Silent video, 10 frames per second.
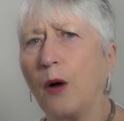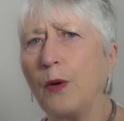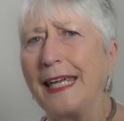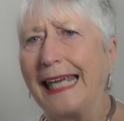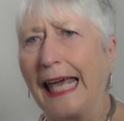
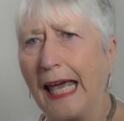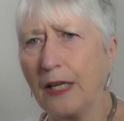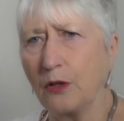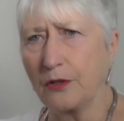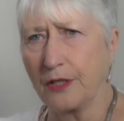We
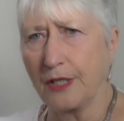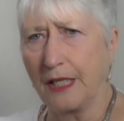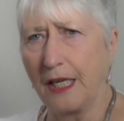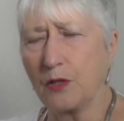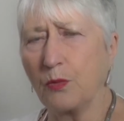cannot
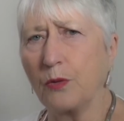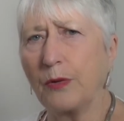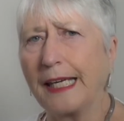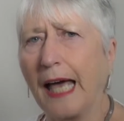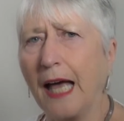see, it's what we
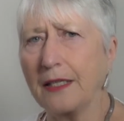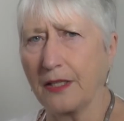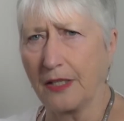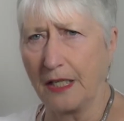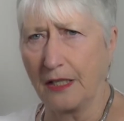can't
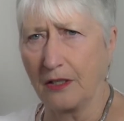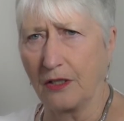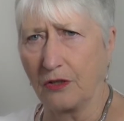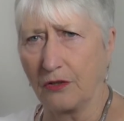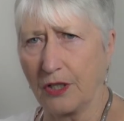see that's
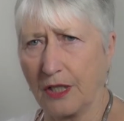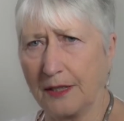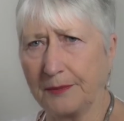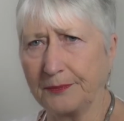interesting.